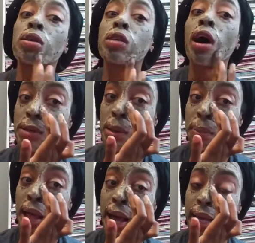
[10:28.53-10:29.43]
So I was
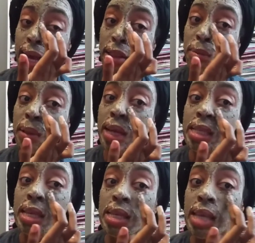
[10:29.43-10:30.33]
applying at other
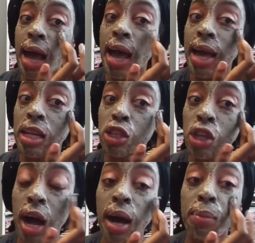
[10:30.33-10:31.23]
places. I had a
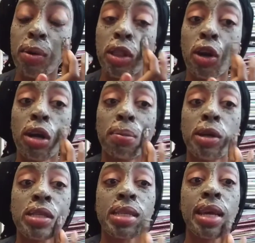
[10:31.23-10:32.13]
job with Laura
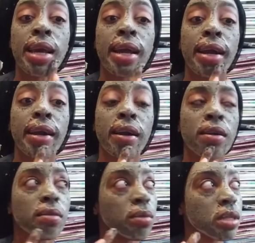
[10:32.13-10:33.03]
Mercier.
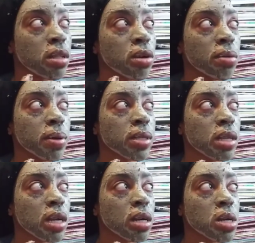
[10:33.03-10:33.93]
Was it Laura
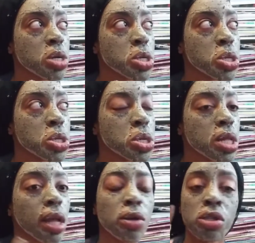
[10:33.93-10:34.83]
Mercier?
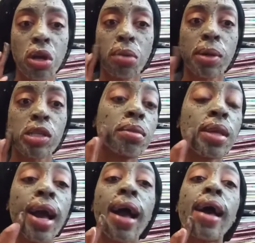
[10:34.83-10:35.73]
I think it was Laura Mercier.
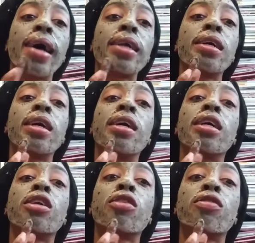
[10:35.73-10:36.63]
Yeah, I had
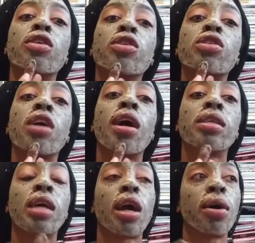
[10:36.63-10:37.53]
an interview, so I
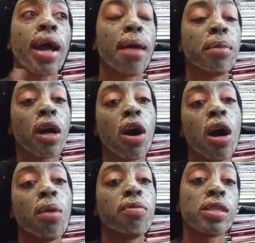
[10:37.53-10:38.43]
was like, okay, I'm gonna go
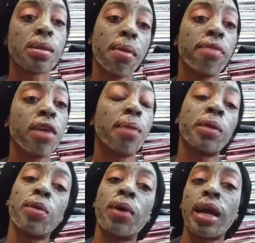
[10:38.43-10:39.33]
home, visit my
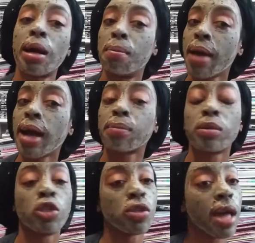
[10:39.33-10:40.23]
family, and when I come back, I'm
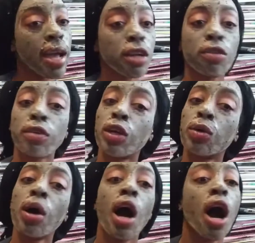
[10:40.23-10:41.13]
gonna do that
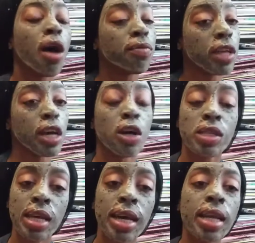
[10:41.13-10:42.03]
interview. Hopefully it
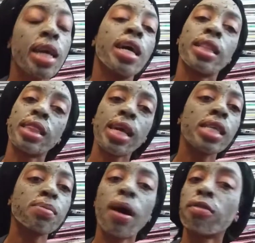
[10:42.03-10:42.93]
goes good.
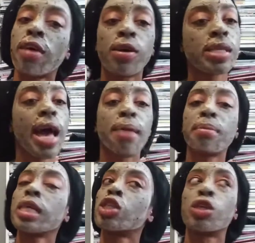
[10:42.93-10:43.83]
These mofos had
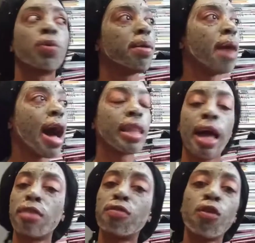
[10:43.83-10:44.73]
me do about
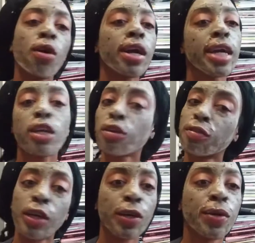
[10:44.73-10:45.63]
like 4
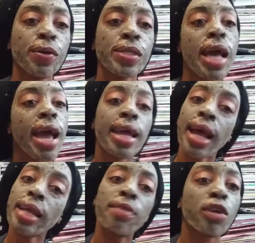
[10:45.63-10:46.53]
interviews, and
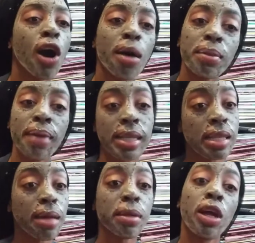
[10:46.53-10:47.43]
they didn't even call me back
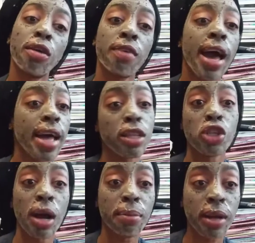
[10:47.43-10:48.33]
to let me know if I had the
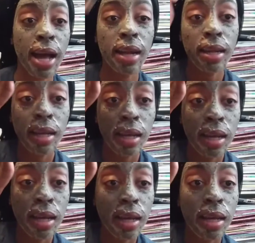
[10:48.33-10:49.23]
job or not.
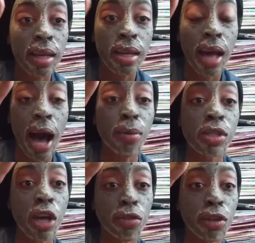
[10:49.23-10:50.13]
I
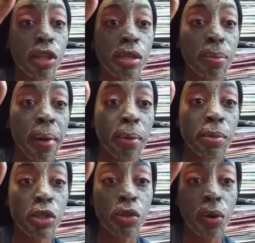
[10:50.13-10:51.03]
was over the
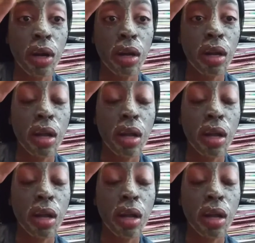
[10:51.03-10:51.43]
department store.